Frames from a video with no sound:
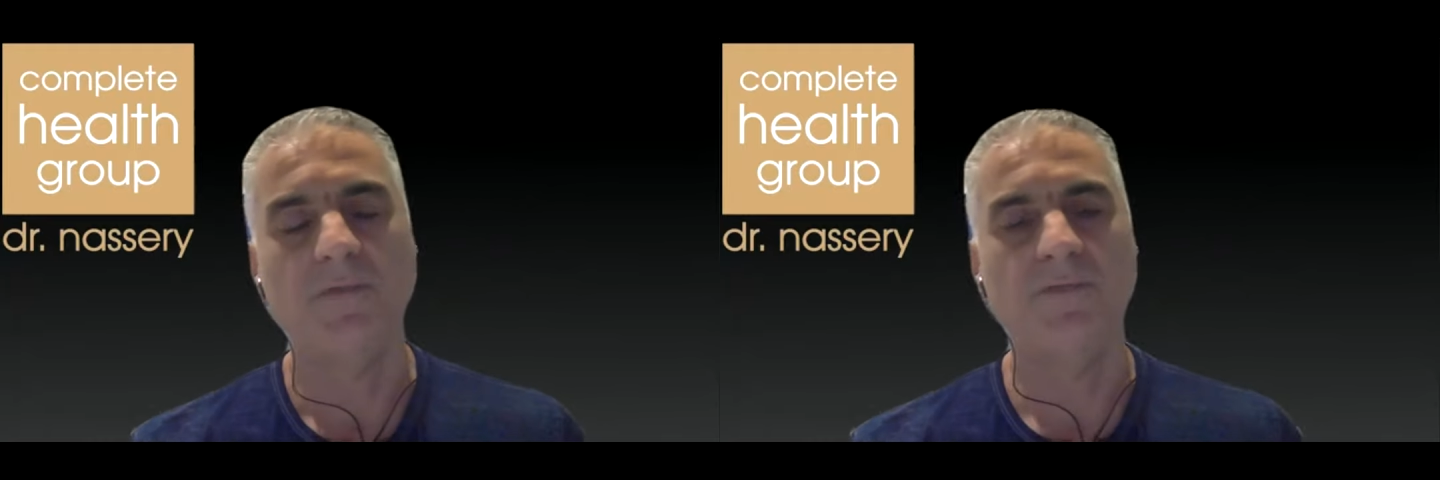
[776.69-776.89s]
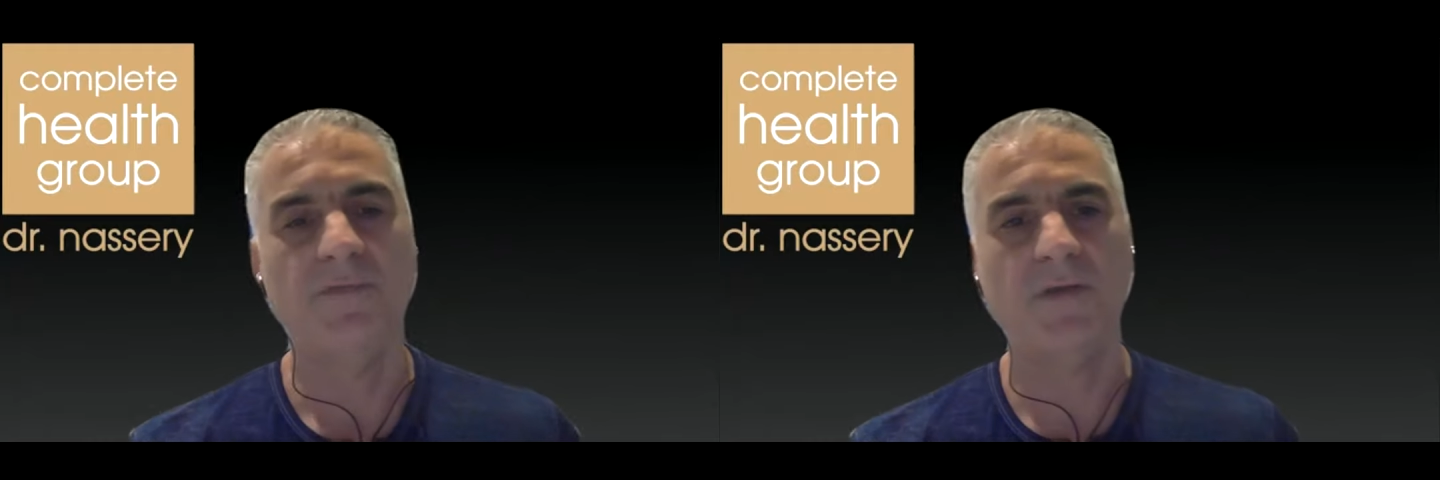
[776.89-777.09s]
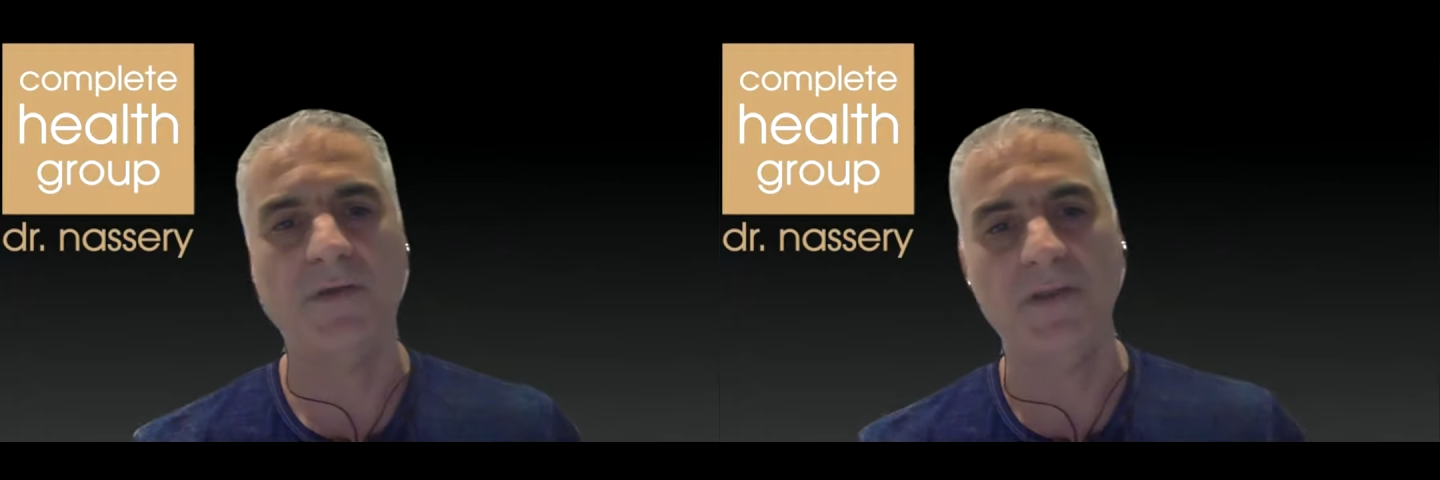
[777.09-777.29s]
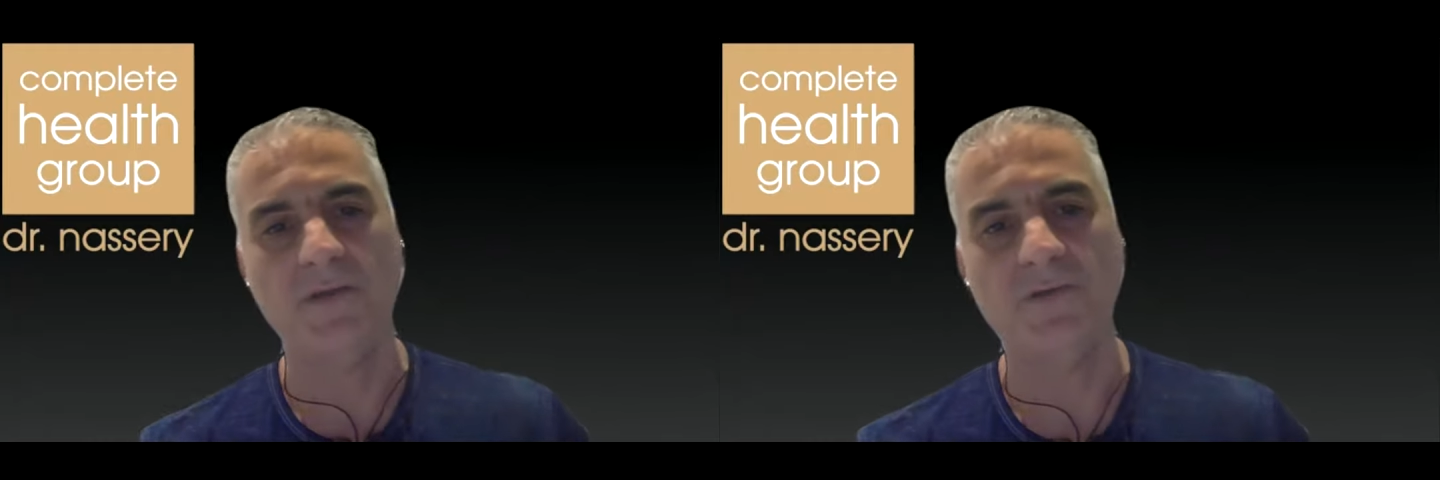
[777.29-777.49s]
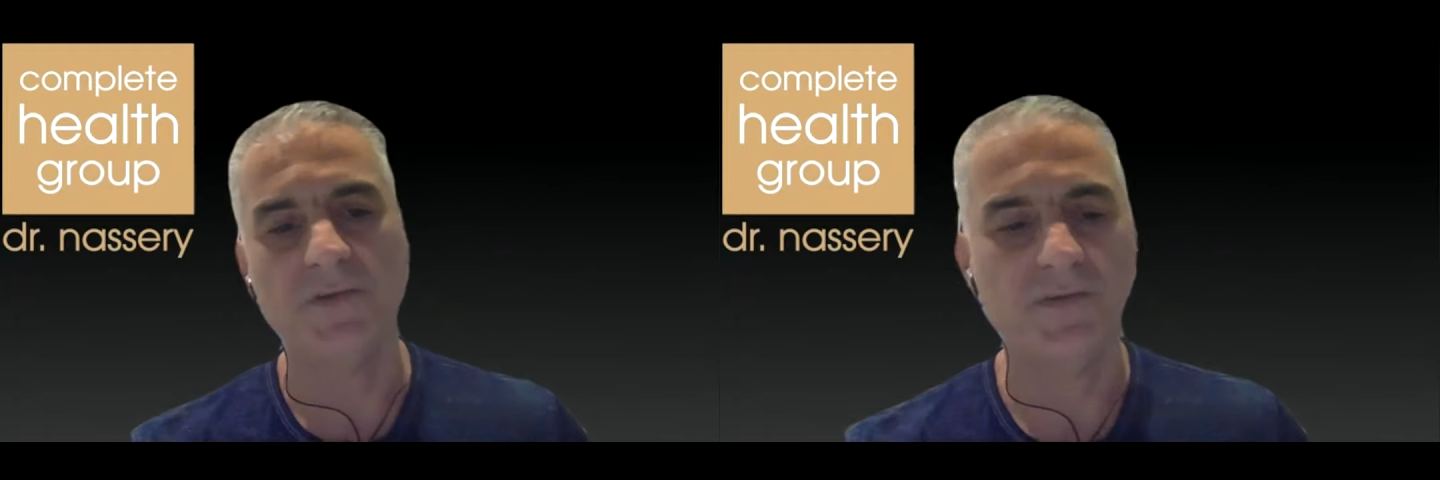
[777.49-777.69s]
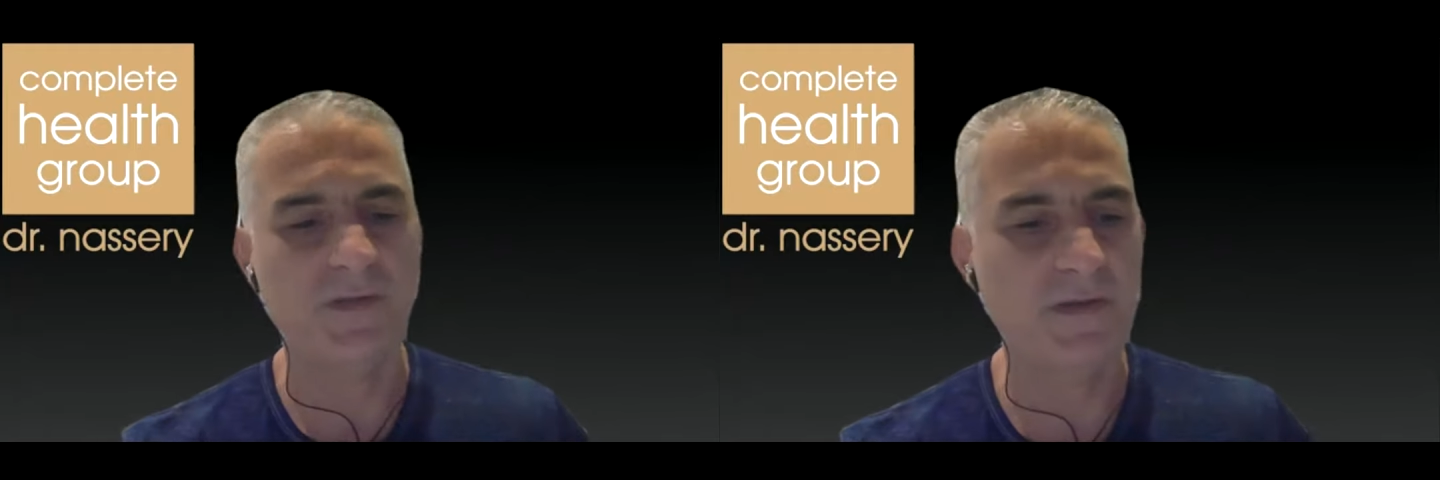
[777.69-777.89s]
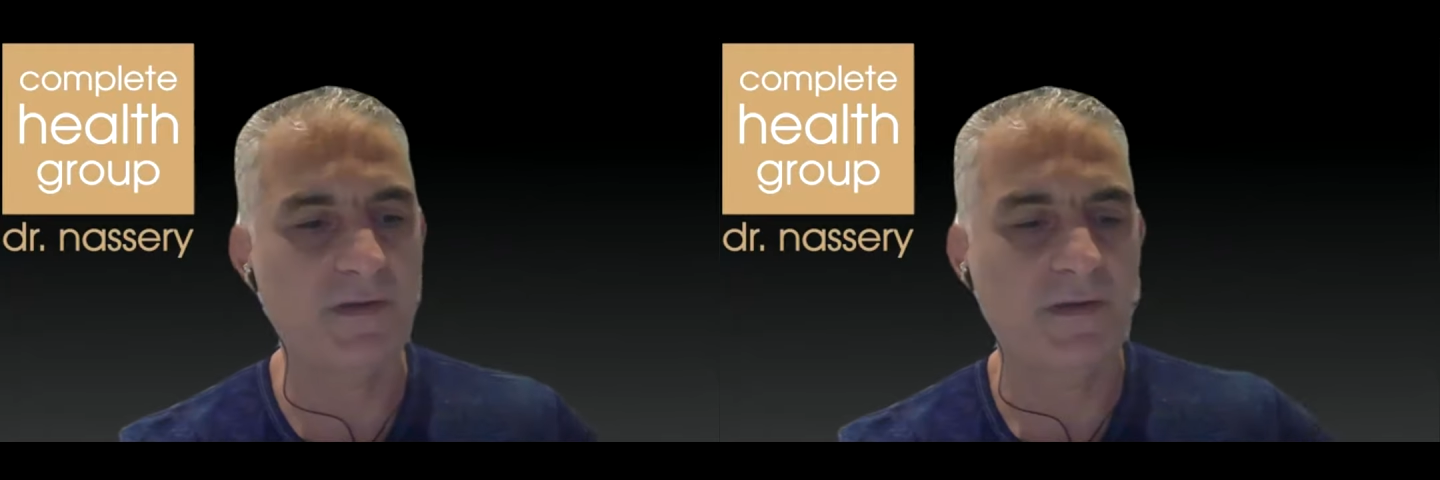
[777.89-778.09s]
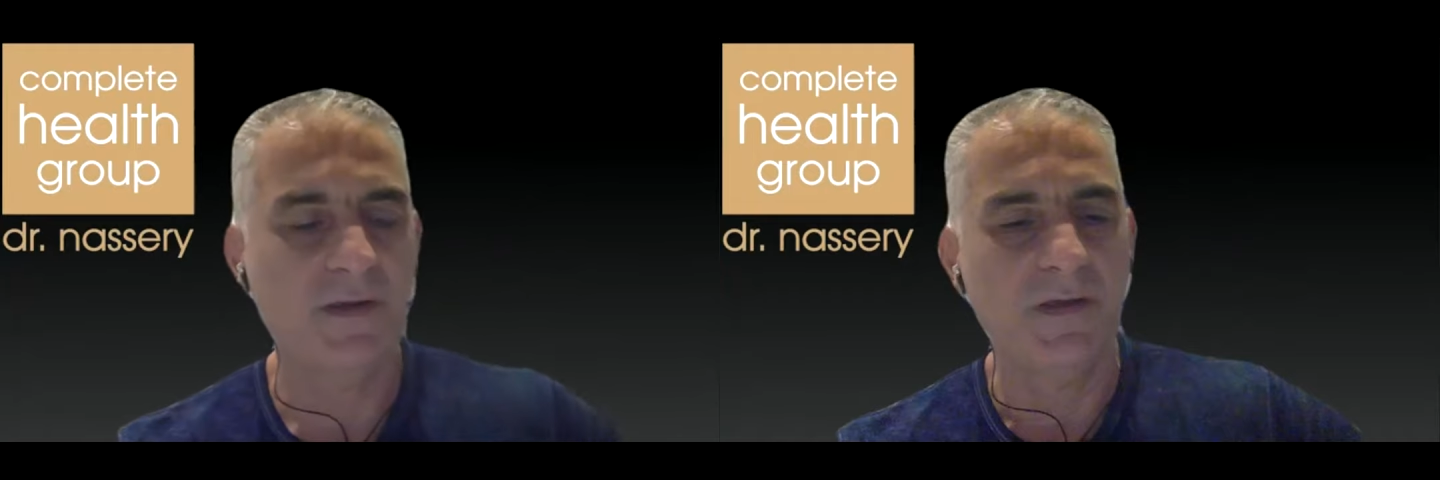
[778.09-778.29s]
very interesting